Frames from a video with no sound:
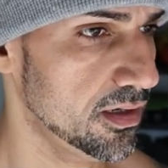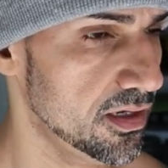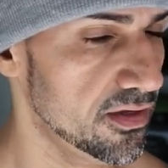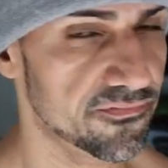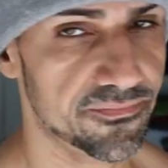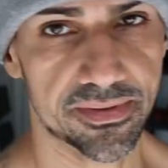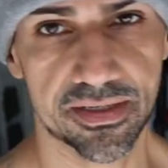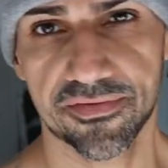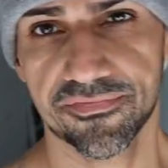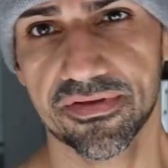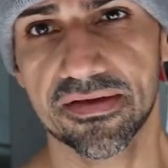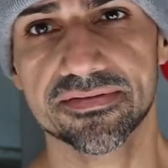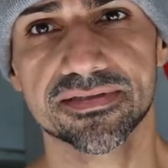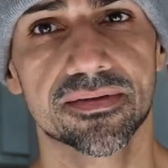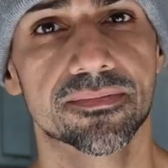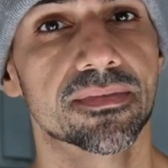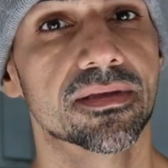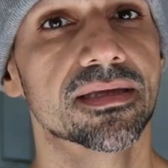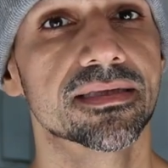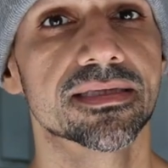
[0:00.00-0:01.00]
I mean, if you have
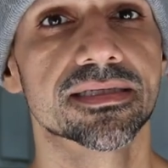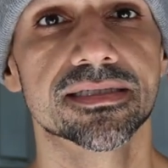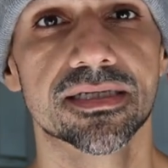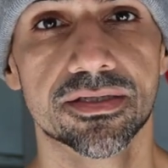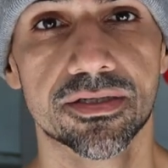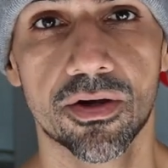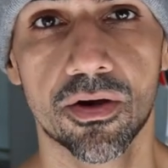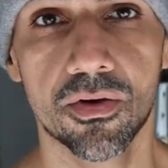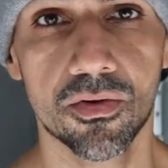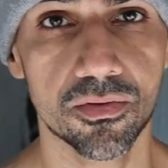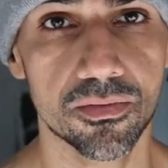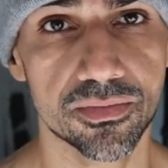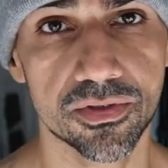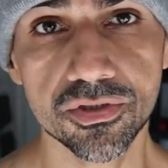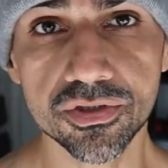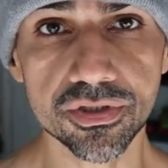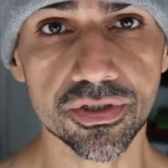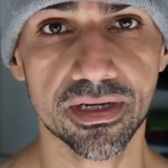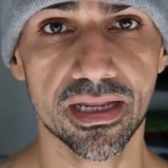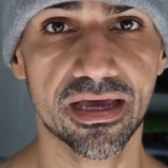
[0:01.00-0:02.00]
something like this in your home,
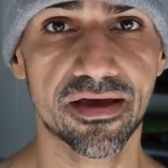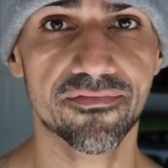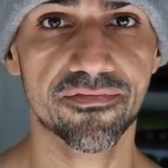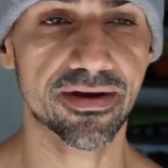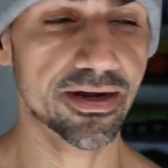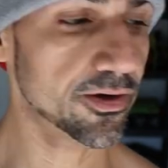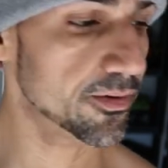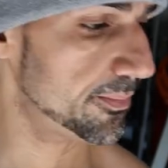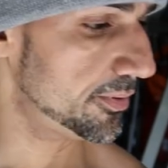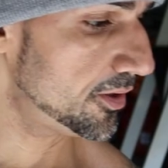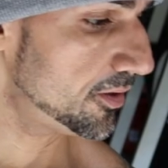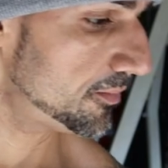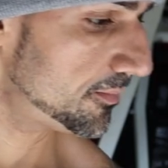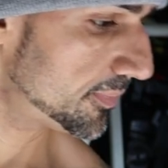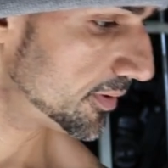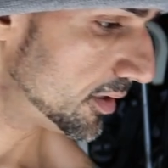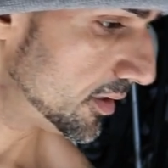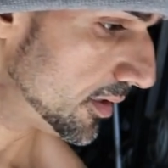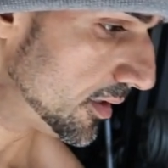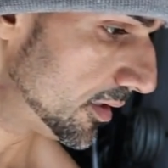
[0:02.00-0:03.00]
you should have an air
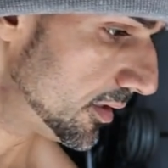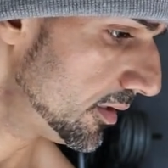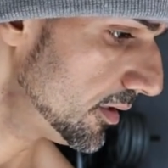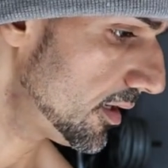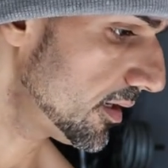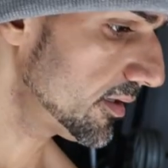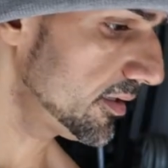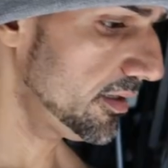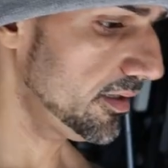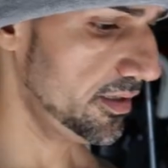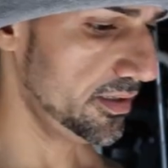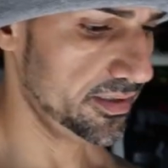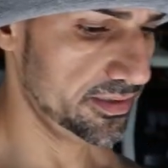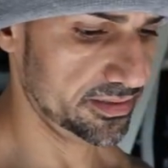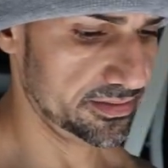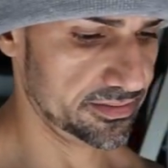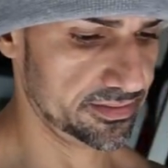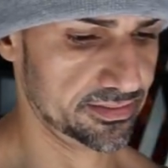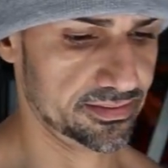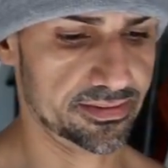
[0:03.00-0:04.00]
pump. Uh,
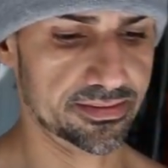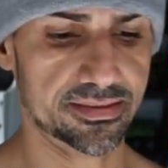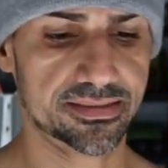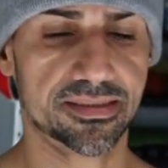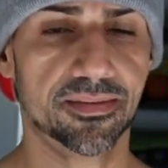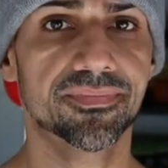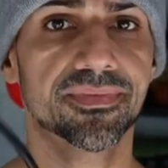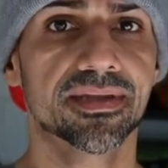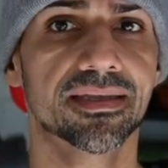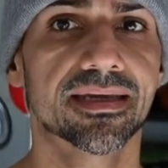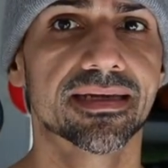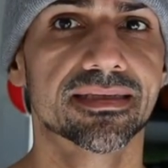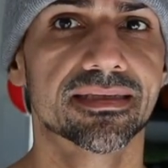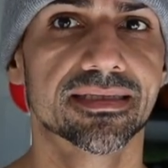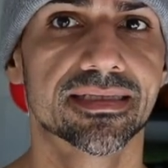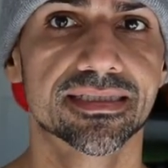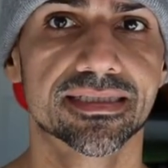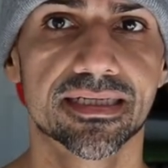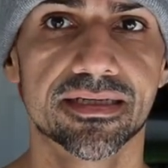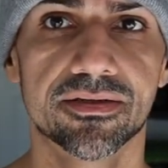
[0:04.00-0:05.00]
something like
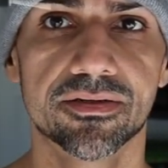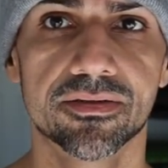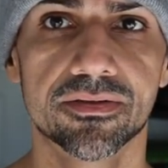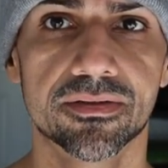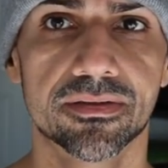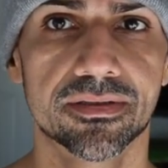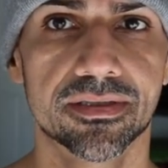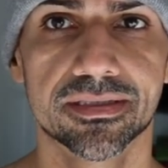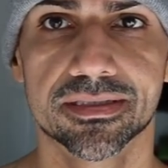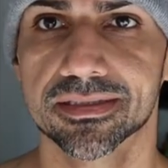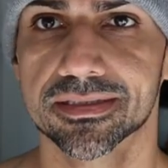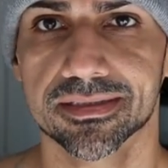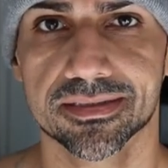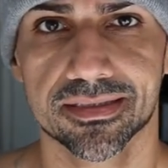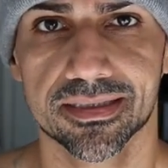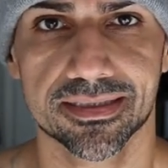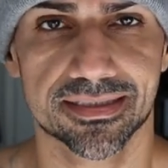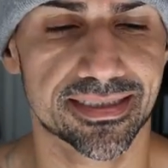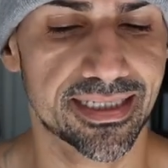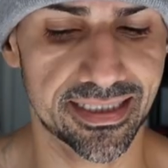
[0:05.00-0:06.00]
this here is
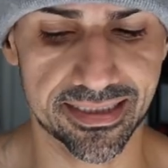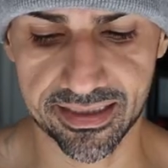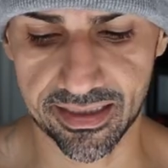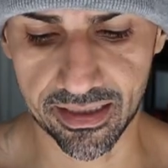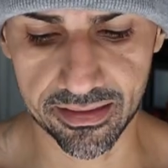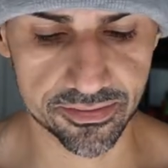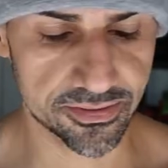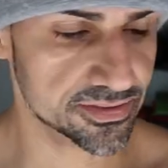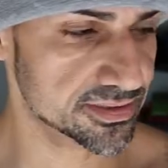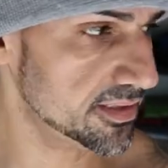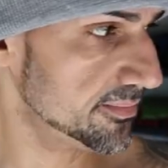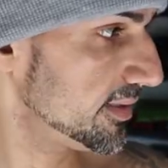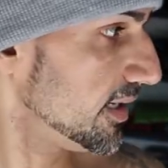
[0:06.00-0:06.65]
like $10. I